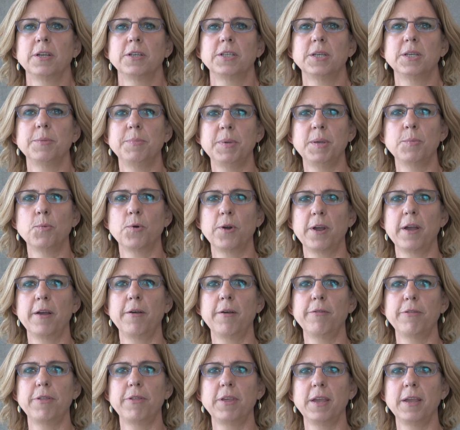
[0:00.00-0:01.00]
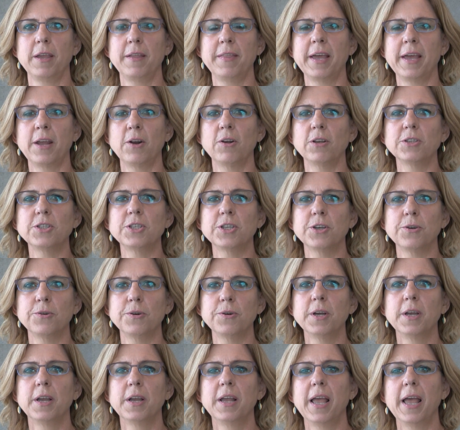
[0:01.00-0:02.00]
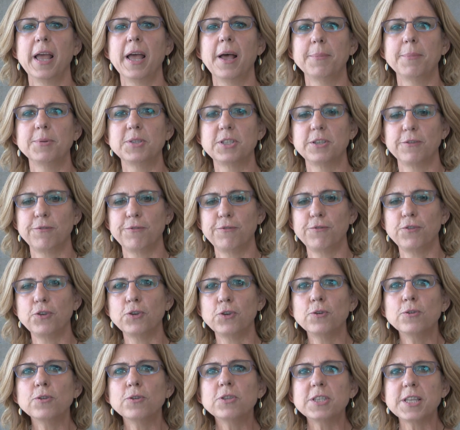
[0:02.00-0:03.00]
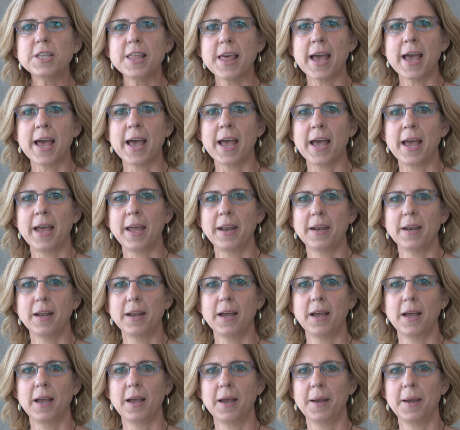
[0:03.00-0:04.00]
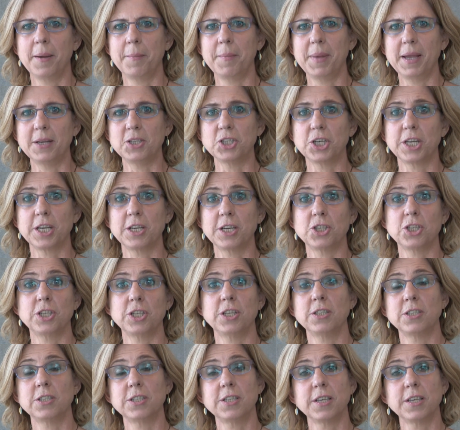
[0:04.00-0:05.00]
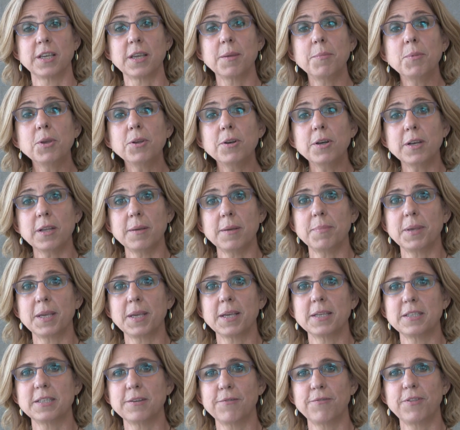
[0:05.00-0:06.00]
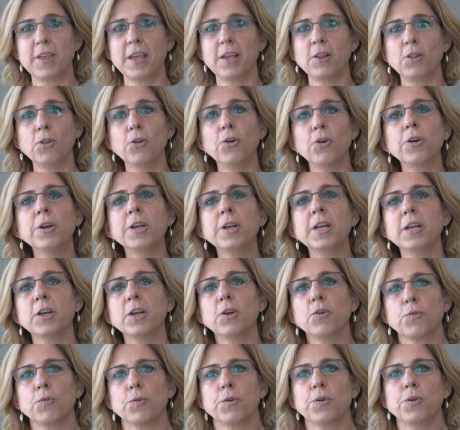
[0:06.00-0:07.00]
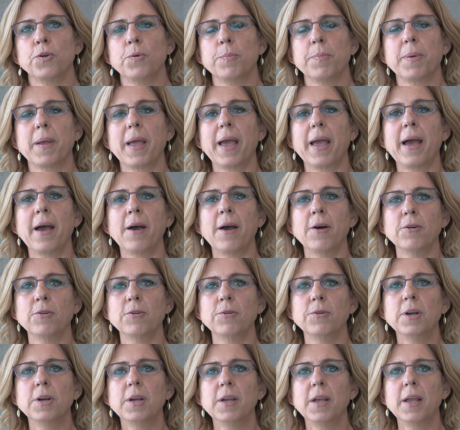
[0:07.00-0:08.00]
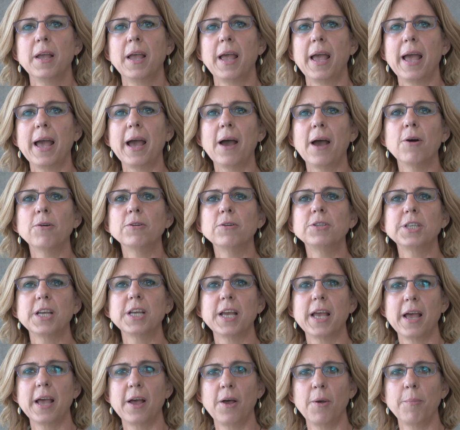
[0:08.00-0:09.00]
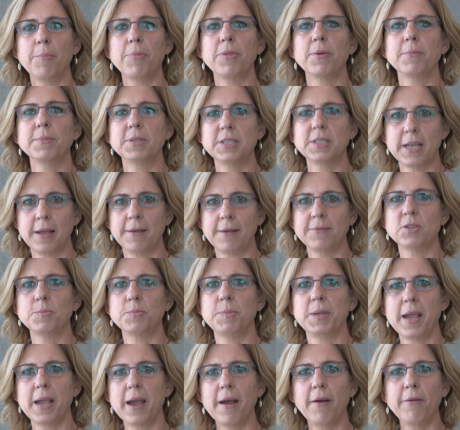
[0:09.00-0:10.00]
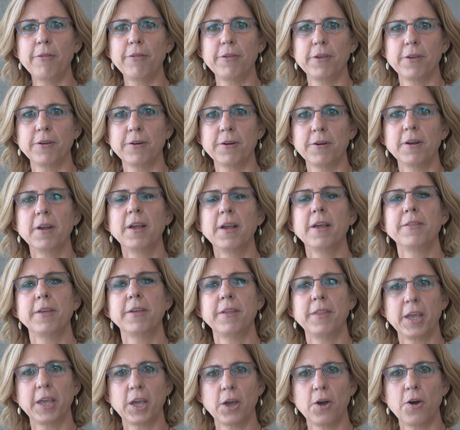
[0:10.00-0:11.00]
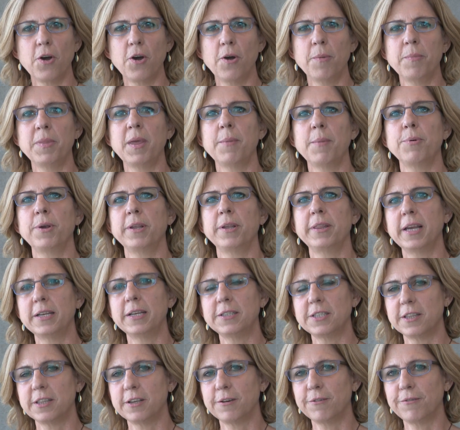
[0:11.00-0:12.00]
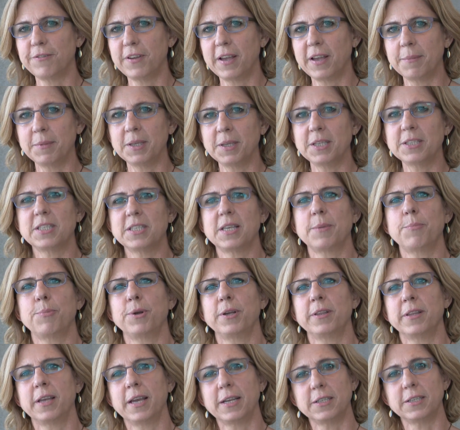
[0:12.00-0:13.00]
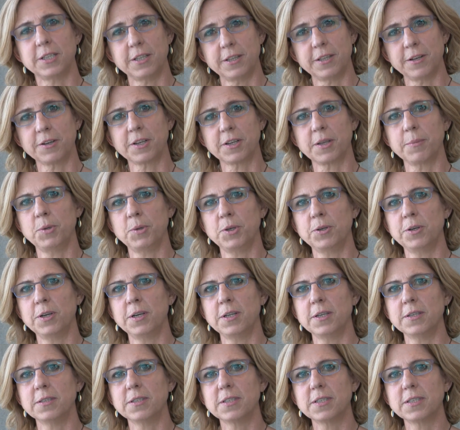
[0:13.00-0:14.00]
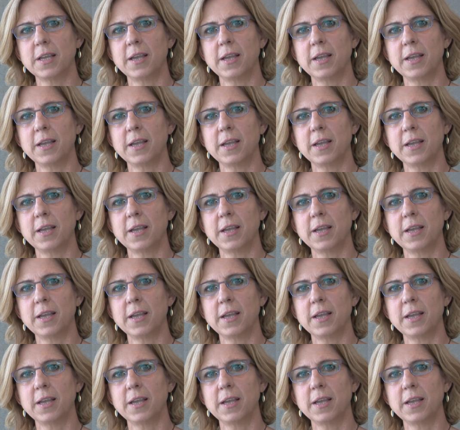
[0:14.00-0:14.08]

to be more healthy. And that also helps diffuse that um, education into the community because if they learn in a group how how to help themselves be healthier. Then they go home, they bring that to their families, they bring that to their communities.